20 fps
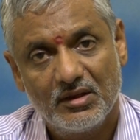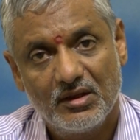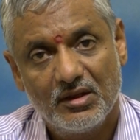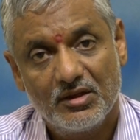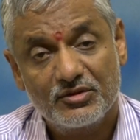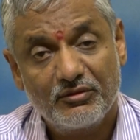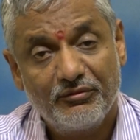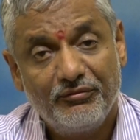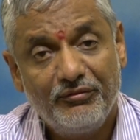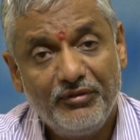
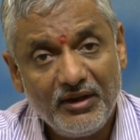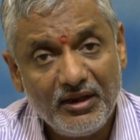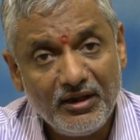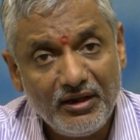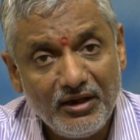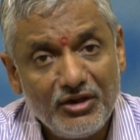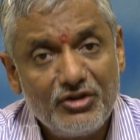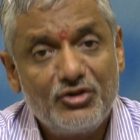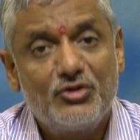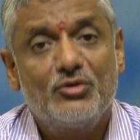So we
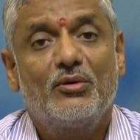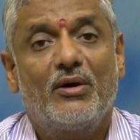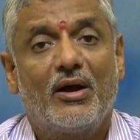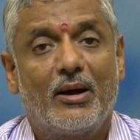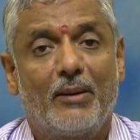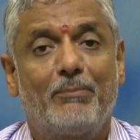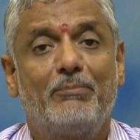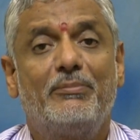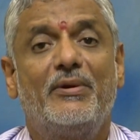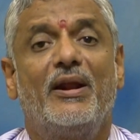need to
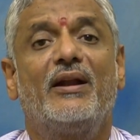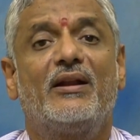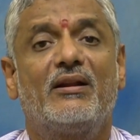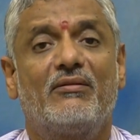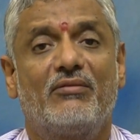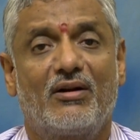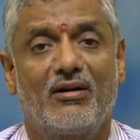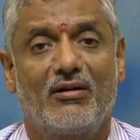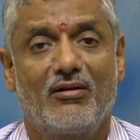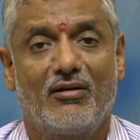update
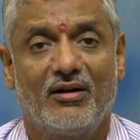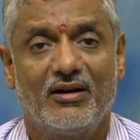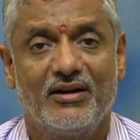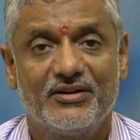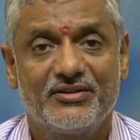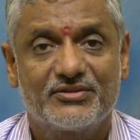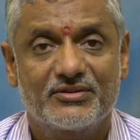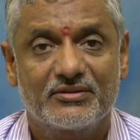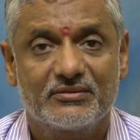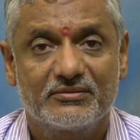our
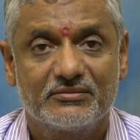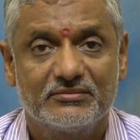knowledge,